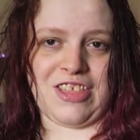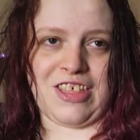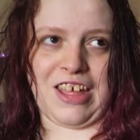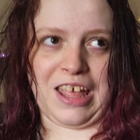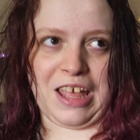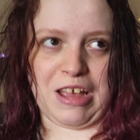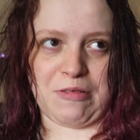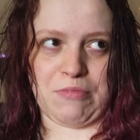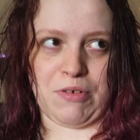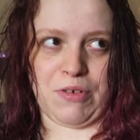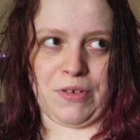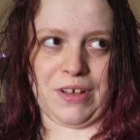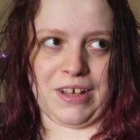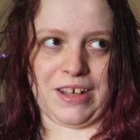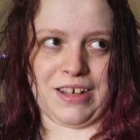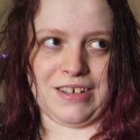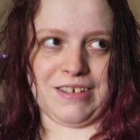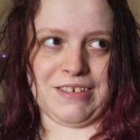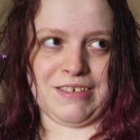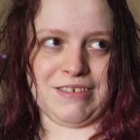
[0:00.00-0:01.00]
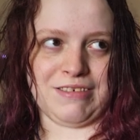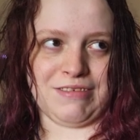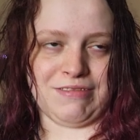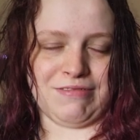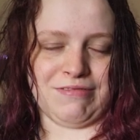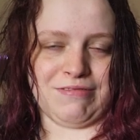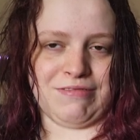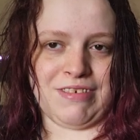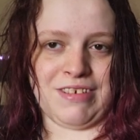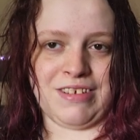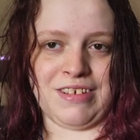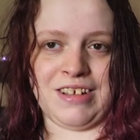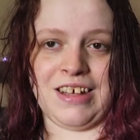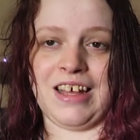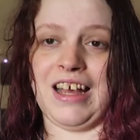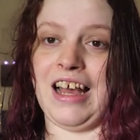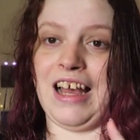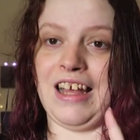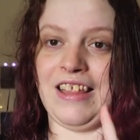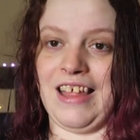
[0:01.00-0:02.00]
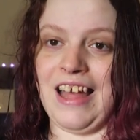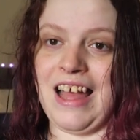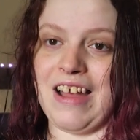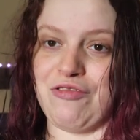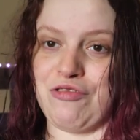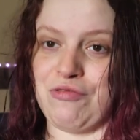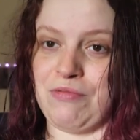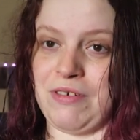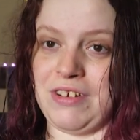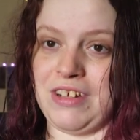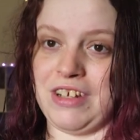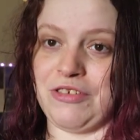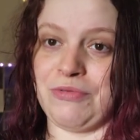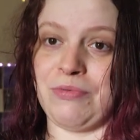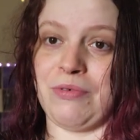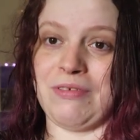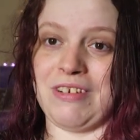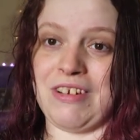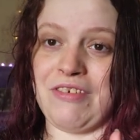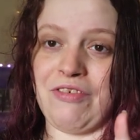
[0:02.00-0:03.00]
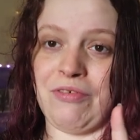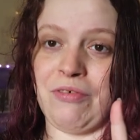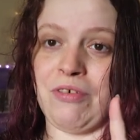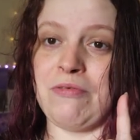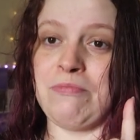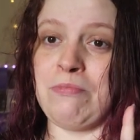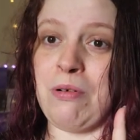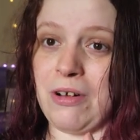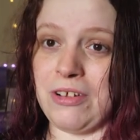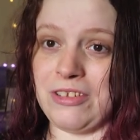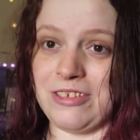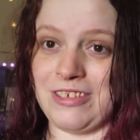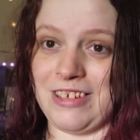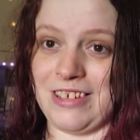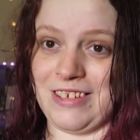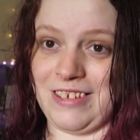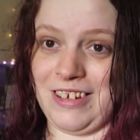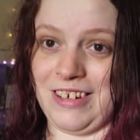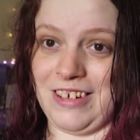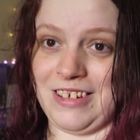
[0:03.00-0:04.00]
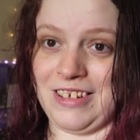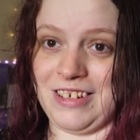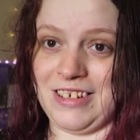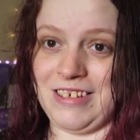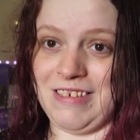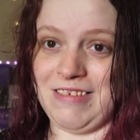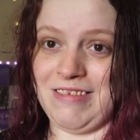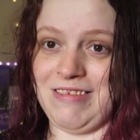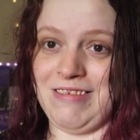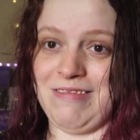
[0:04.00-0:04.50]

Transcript: think I'm okay. And that, everybody, is what living with POTS is like.